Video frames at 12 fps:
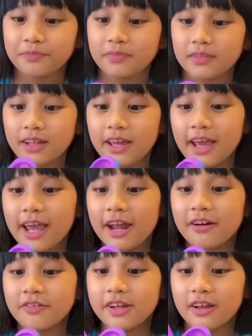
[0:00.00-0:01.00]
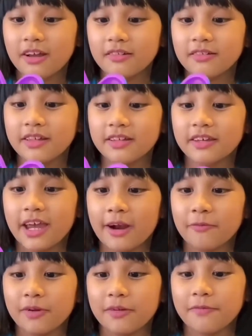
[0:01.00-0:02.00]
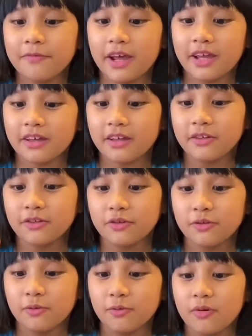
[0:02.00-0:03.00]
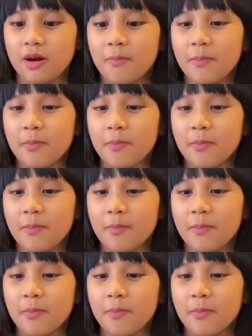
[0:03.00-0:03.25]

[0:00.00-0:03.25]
areas, this can reflect into a bunny.